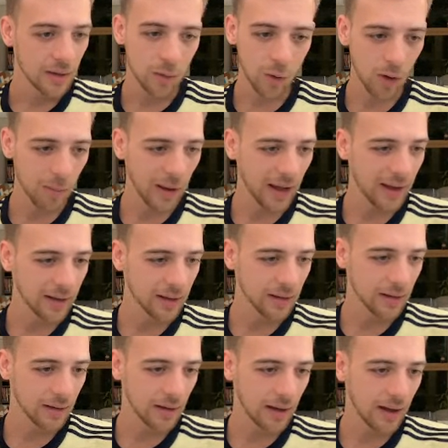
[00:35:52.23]
Quarterback,
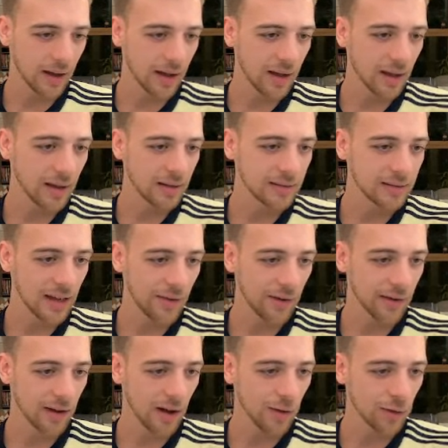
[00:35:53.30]

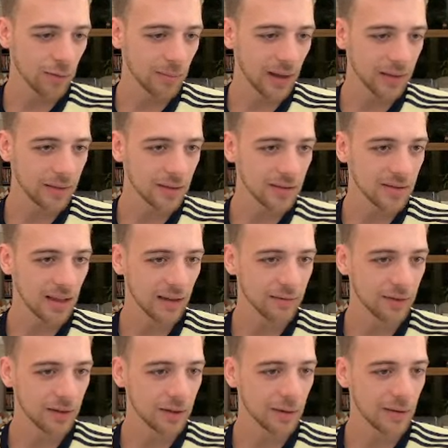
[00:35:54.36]
Derek Carr or Matthew Stafford,